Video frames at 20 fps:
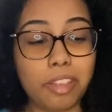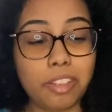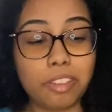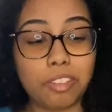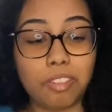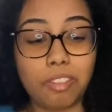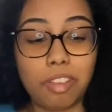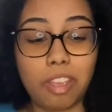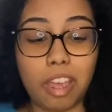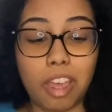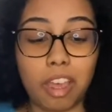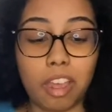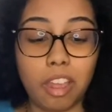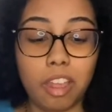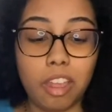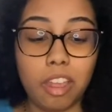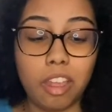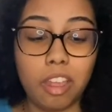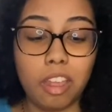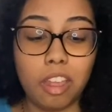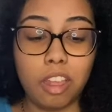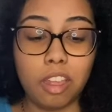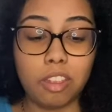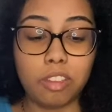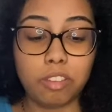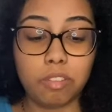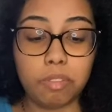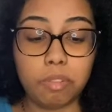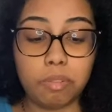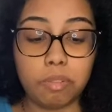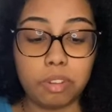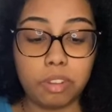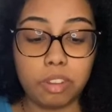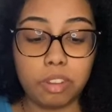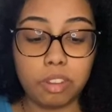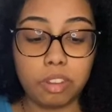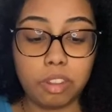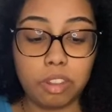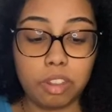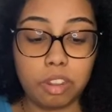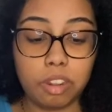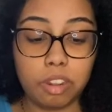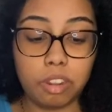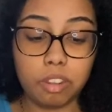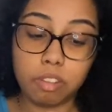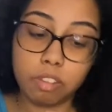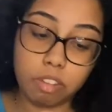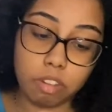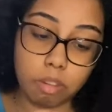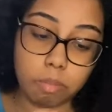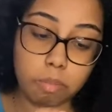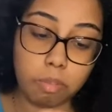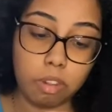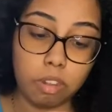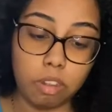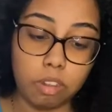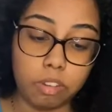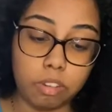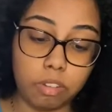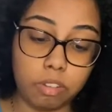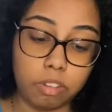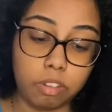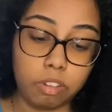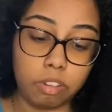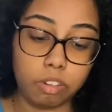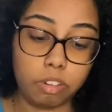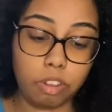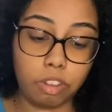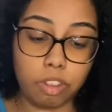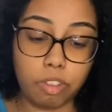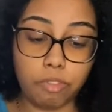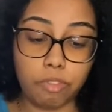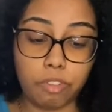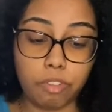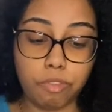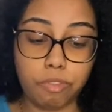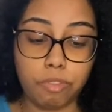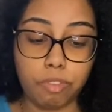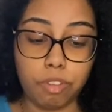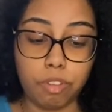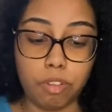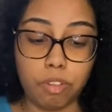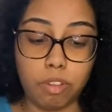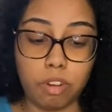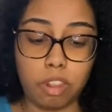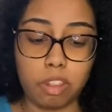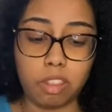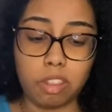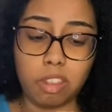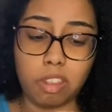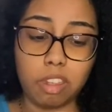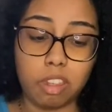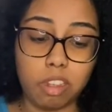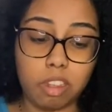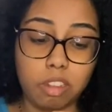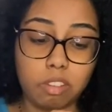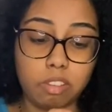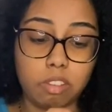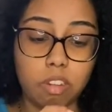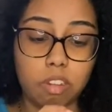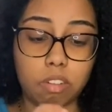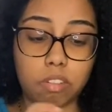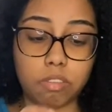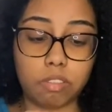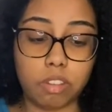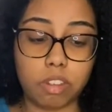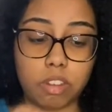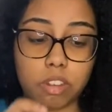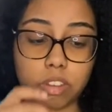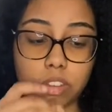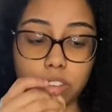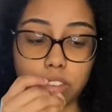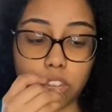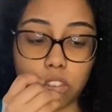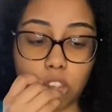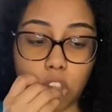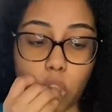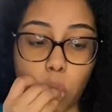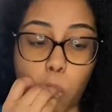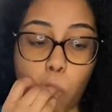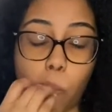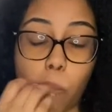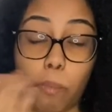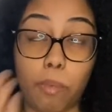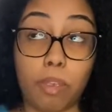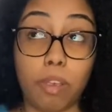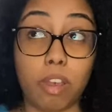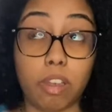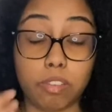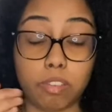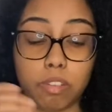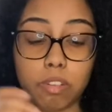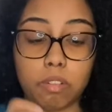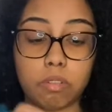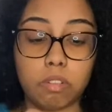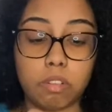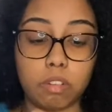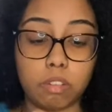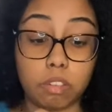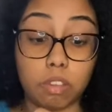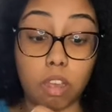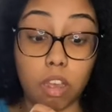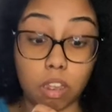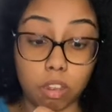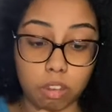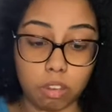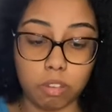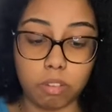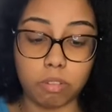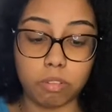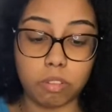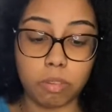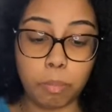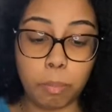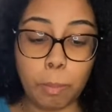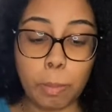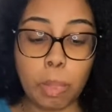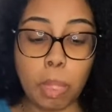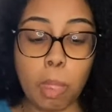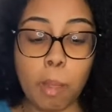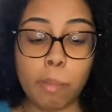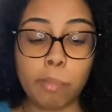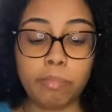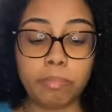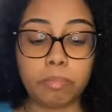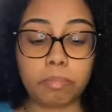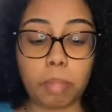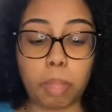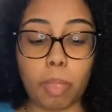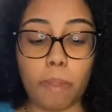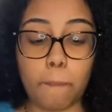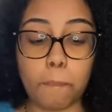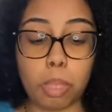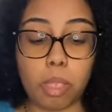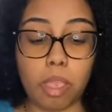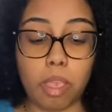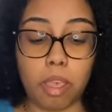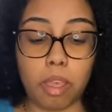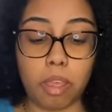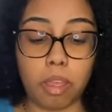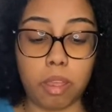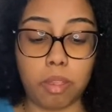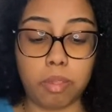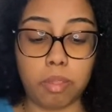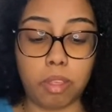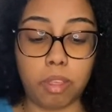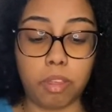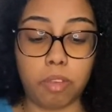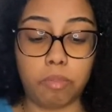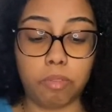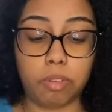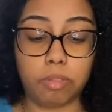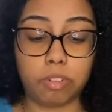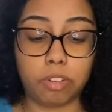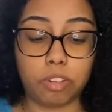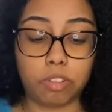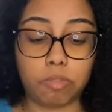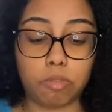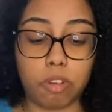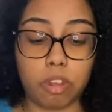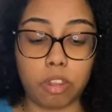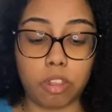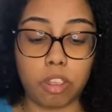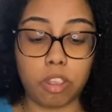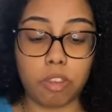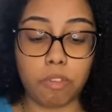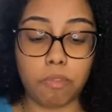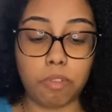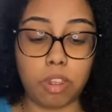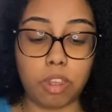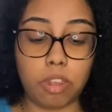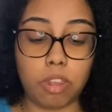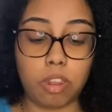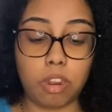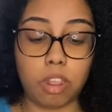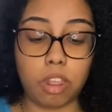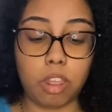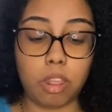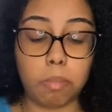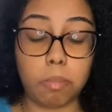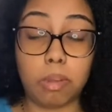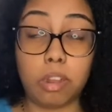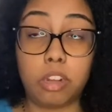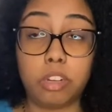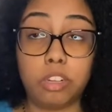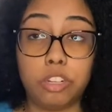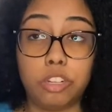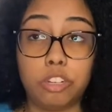so yeah. So we went into the mall looking for food. I think I got tacos, like I said. Well, we got tacos and then we were just walking around and mind